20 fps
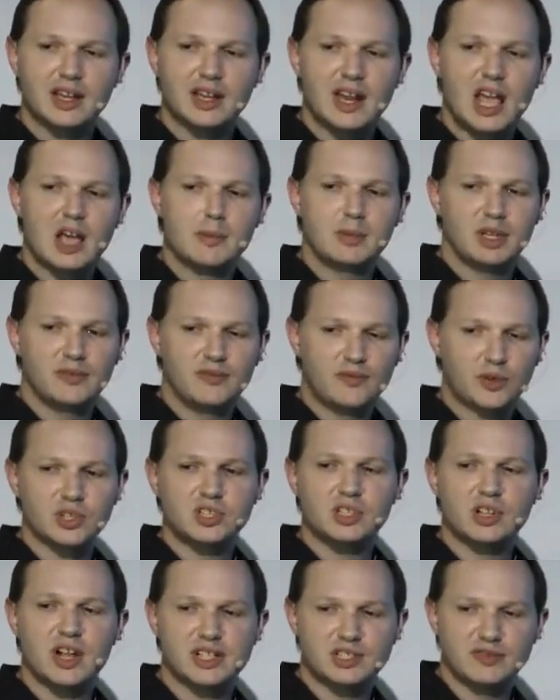and how many
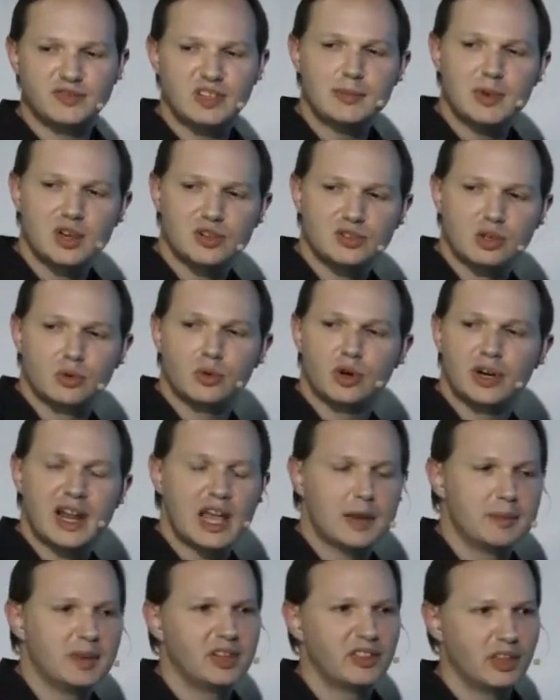first class females there were and
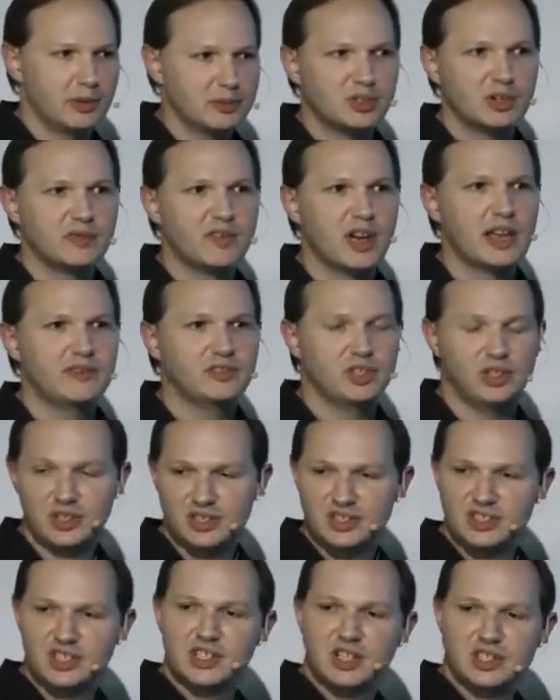how many of them survived. And you
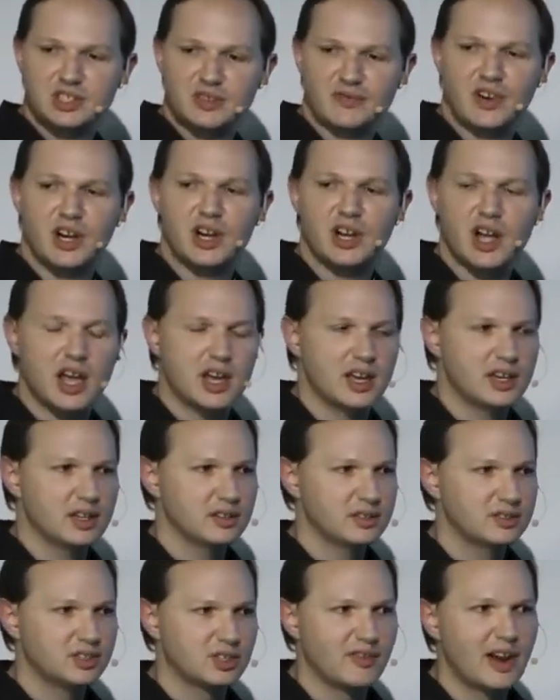can see that's a very high
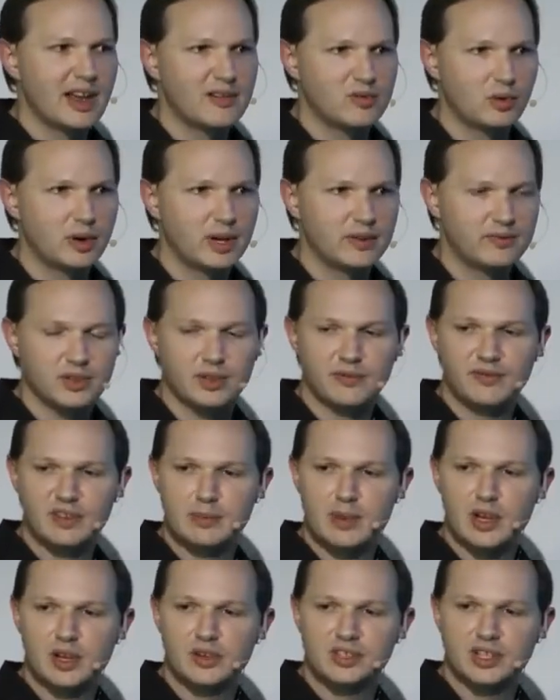survival rate for the
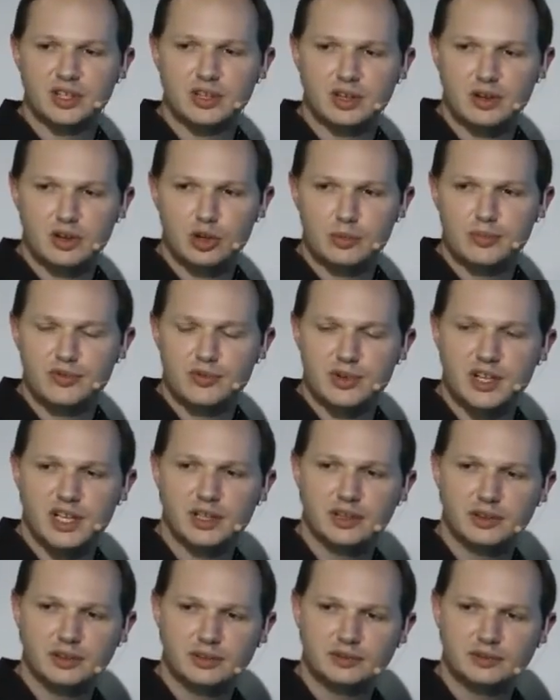females here in group 3.